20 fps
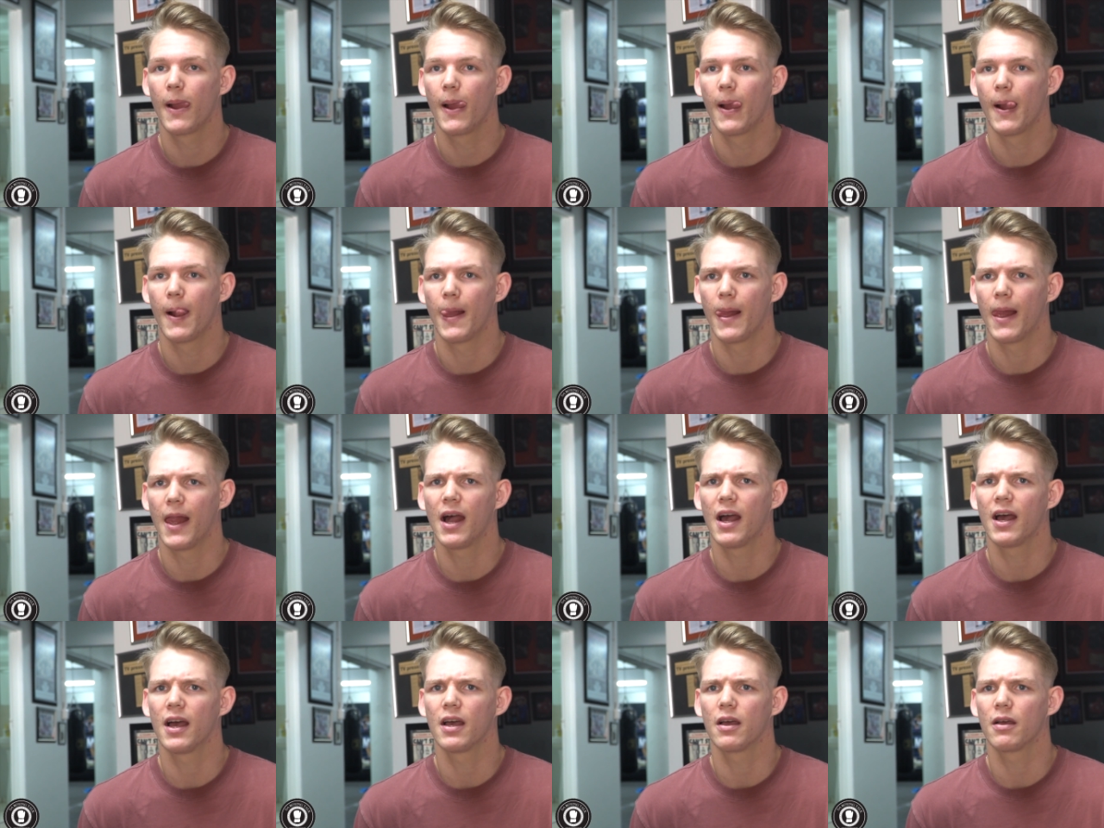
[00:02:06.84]

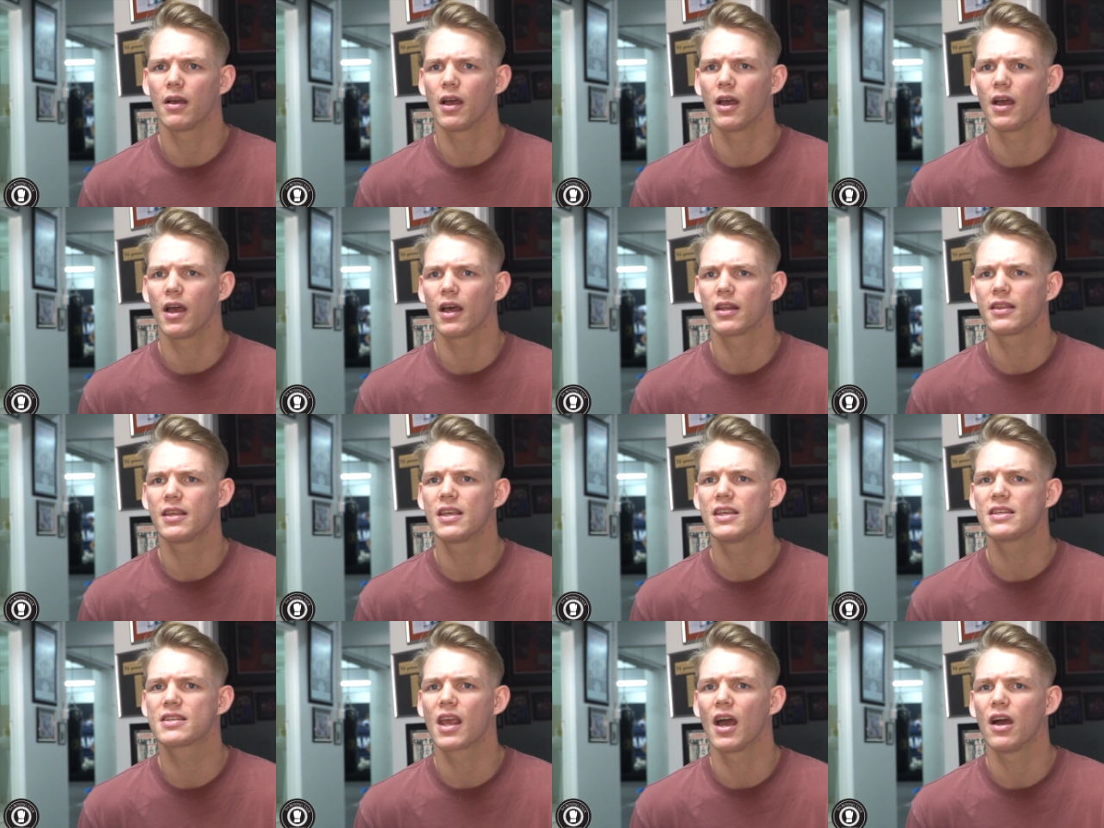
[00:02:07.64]
I think
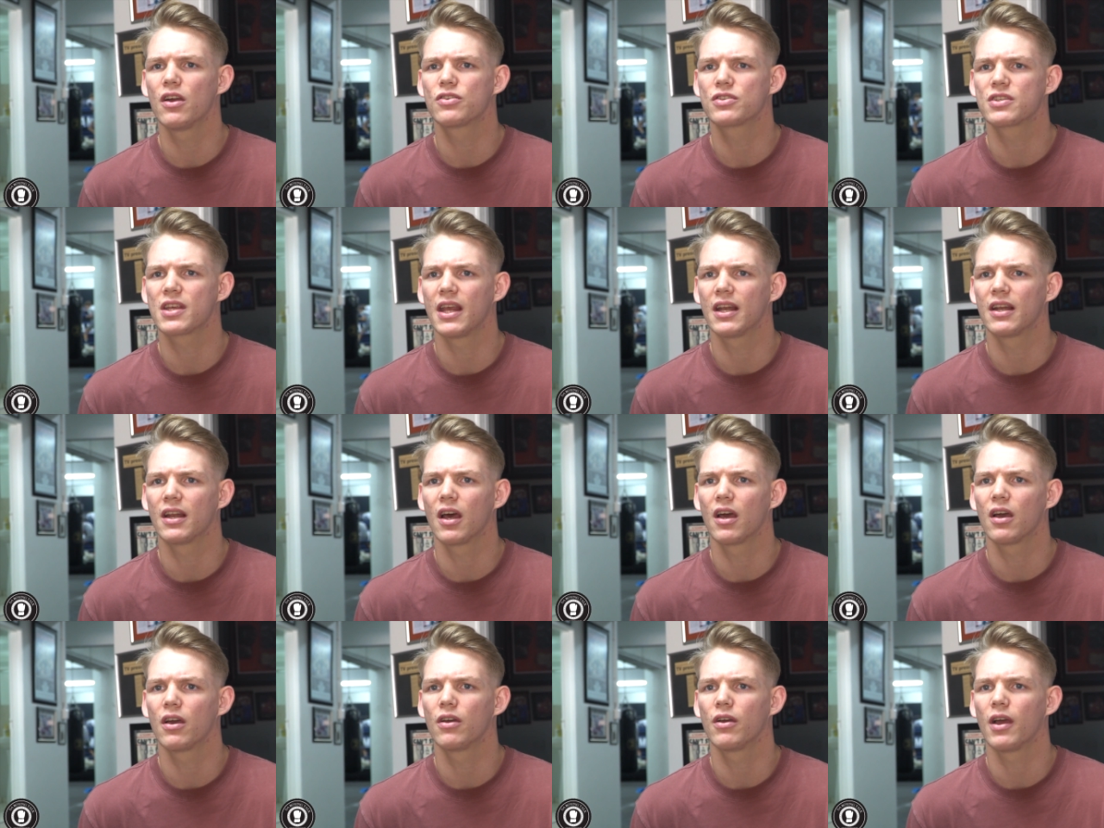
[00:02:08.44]
his coach said
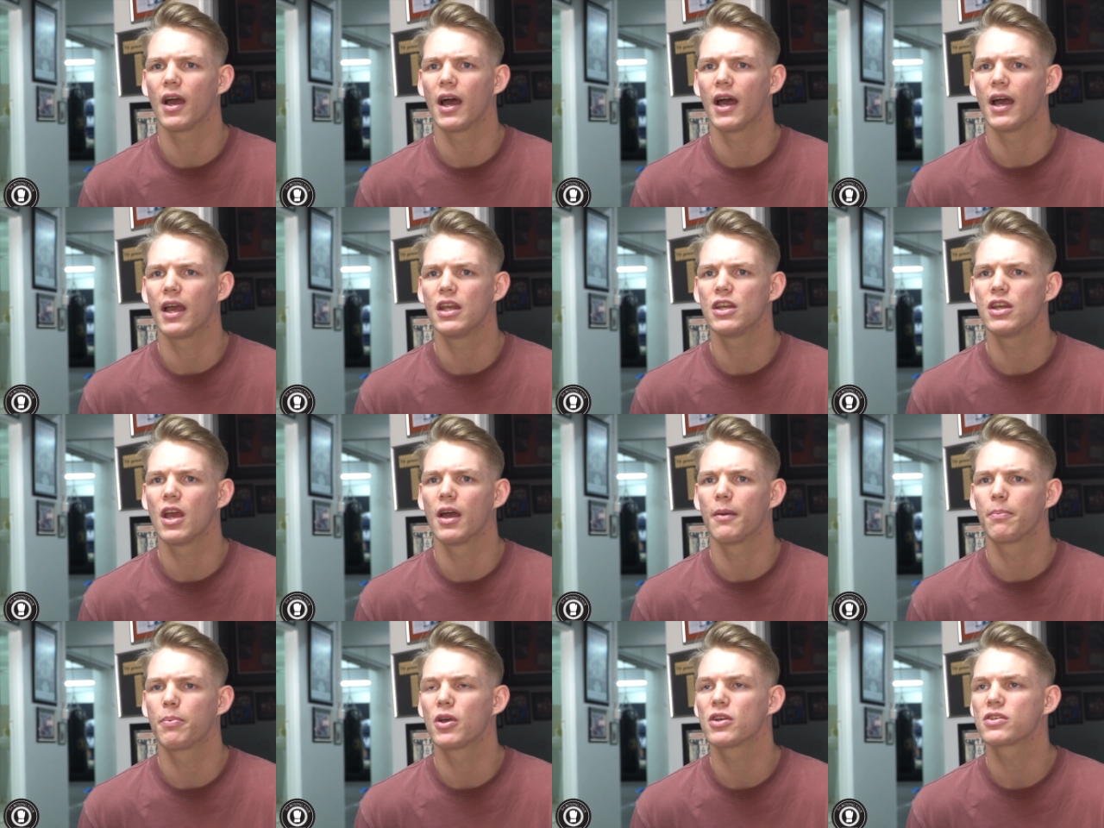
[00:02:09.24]
no,
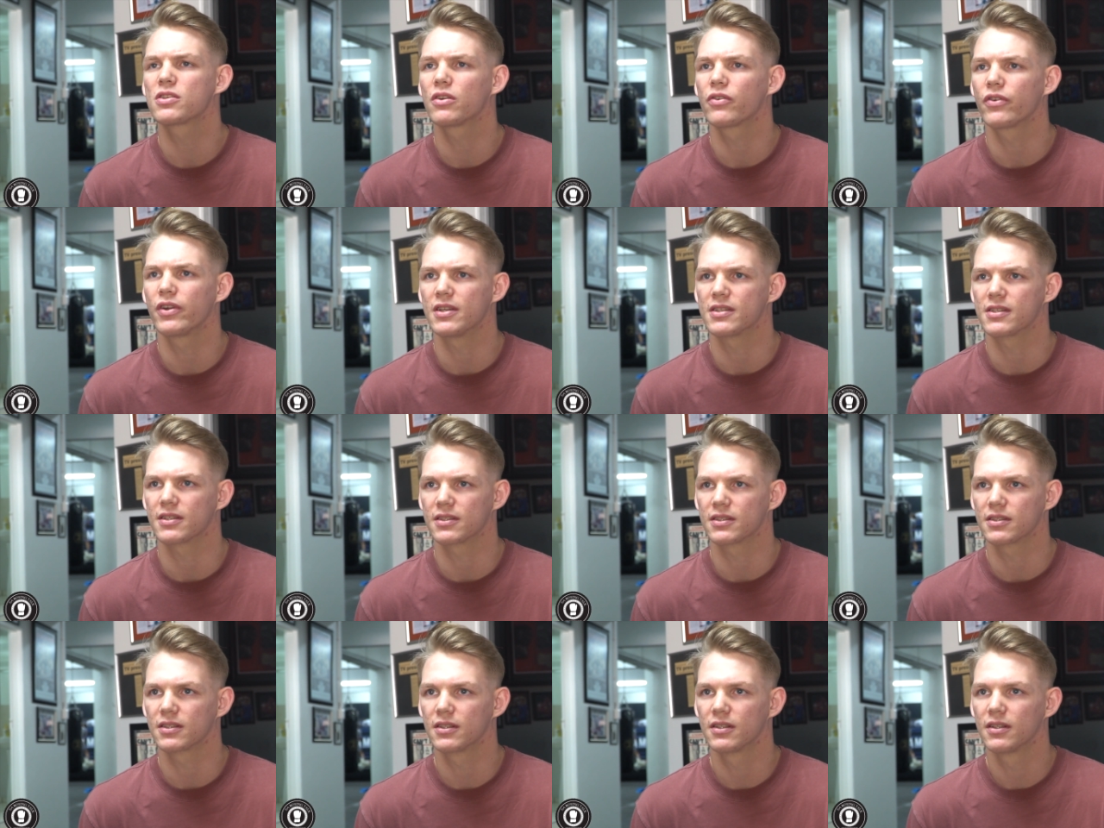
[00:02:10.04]
personal
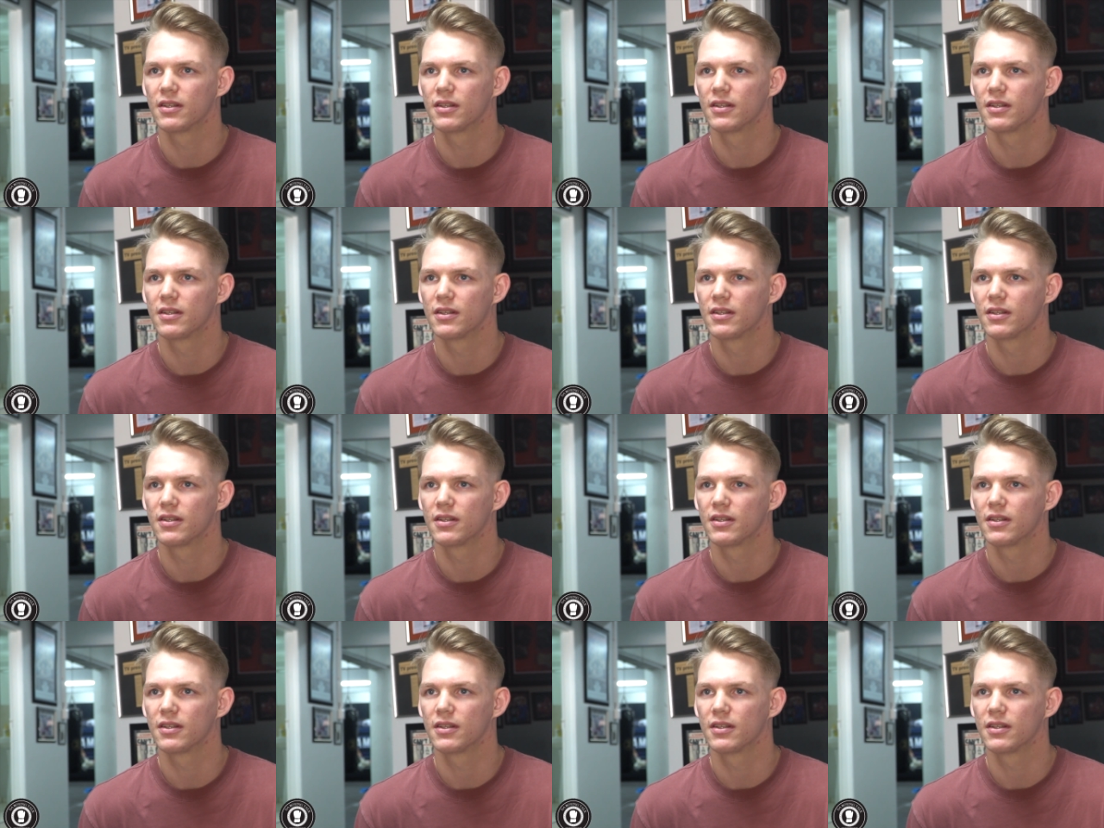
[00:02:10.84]
reasons.